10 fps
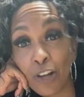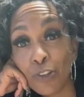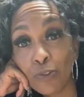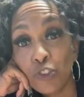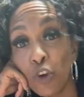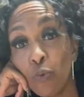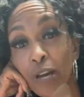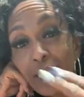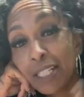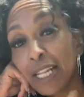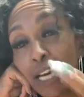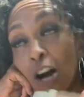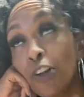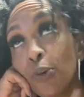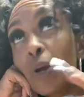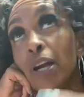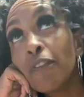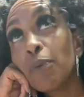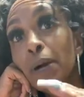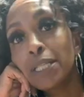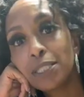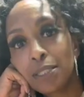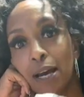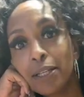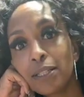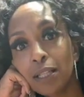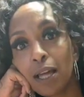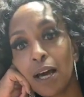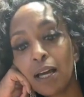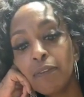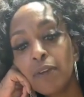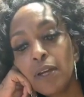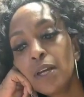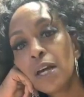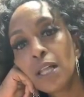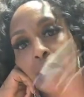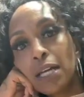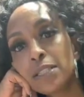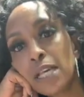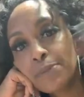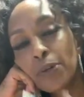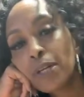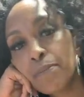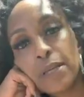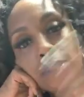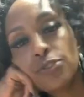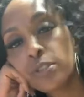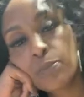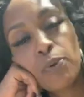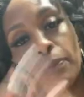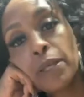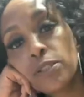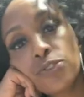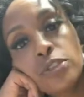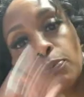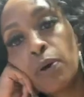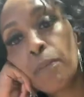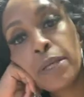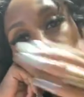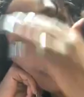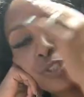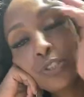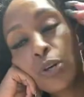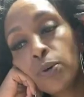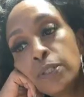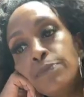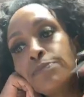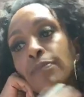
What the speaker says: Although everybody is not in the live, a lot of times I'll get messages upon messages upon messages. So